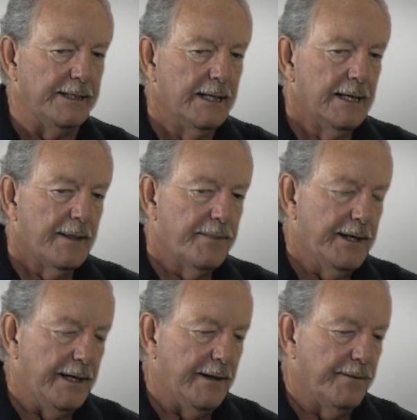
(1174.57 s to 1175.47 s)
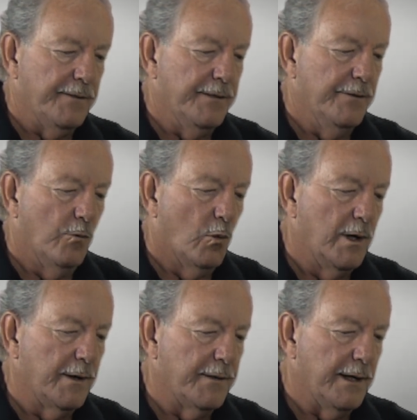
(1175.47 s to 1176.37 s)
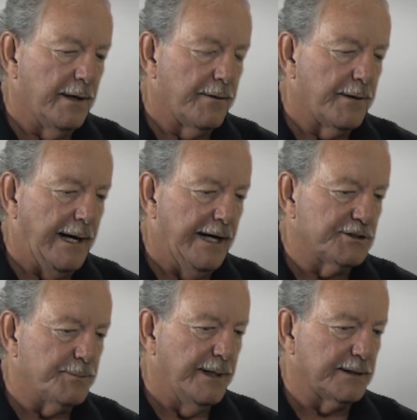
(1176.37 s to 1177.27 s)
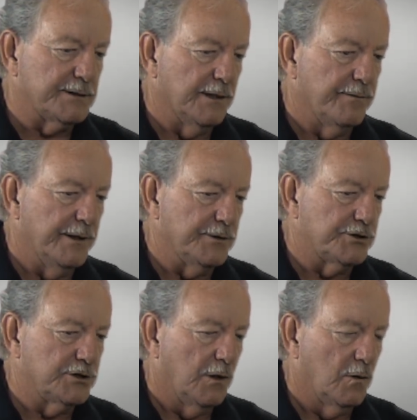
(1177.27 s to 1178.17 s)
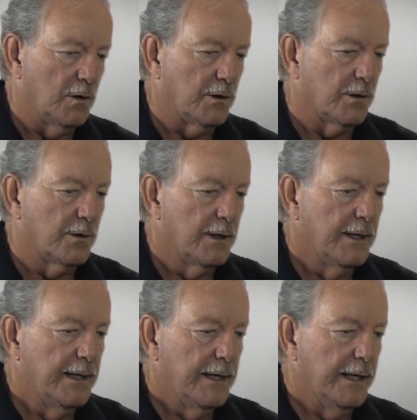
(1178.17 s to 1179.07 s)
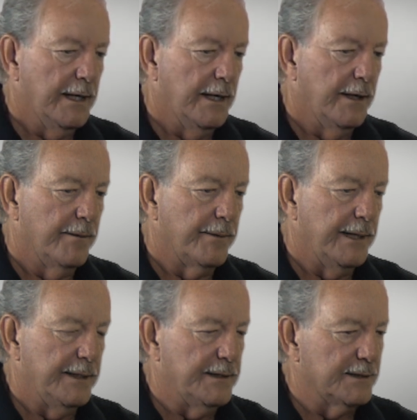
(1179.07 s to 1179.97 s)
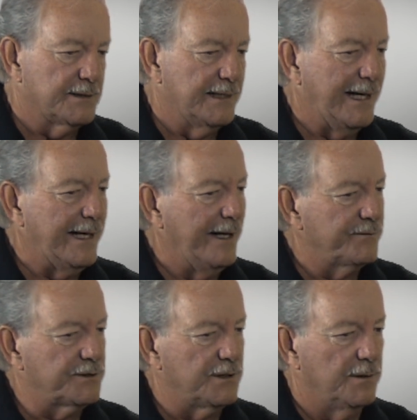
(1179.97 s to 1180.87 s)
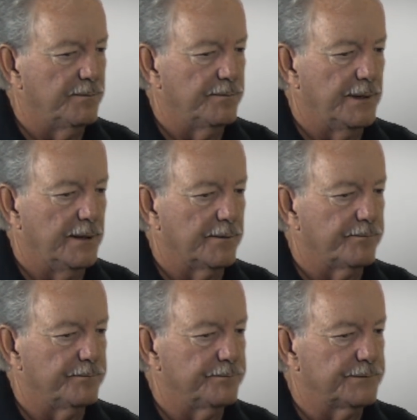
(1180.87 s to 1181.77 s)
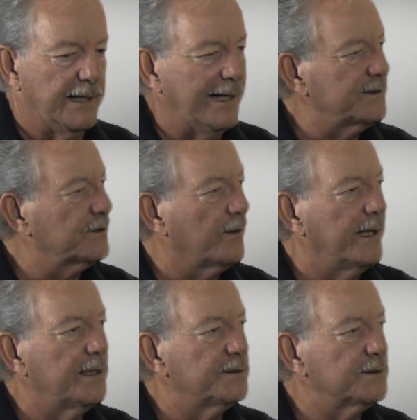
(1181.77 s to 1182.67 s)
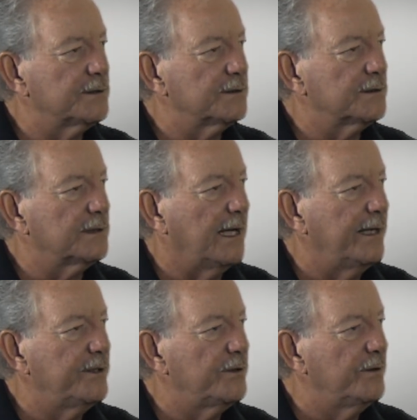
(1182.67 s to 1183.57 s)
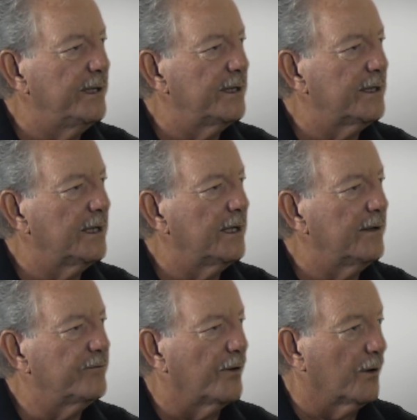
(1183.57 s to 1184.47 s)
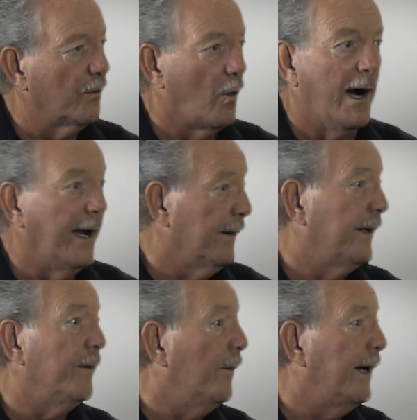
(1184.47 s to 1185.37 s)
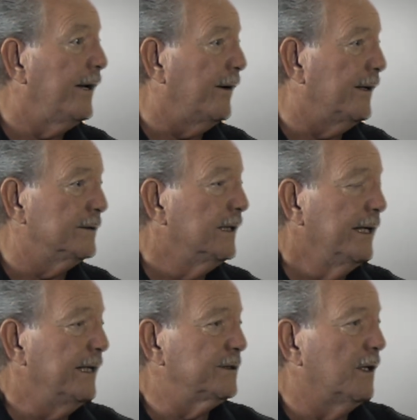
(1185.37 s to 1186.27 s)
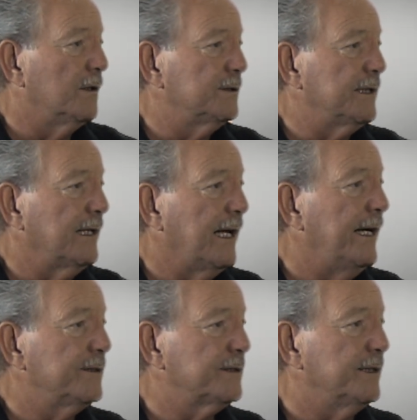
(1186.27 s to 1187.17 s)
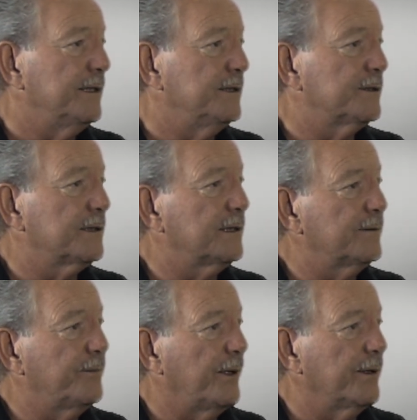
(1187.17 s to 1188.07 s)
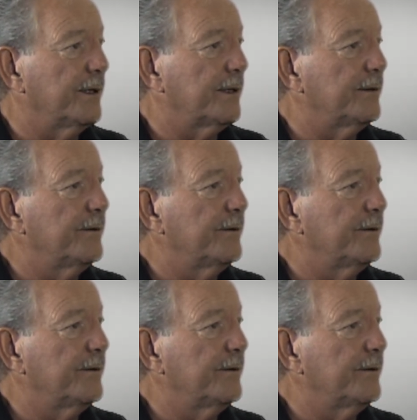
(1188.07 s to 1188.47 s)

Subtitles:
me. One of the aspects of the solar, doesn't that have some tax credits tied to it? For a while anyway, as long as they last in this part of the...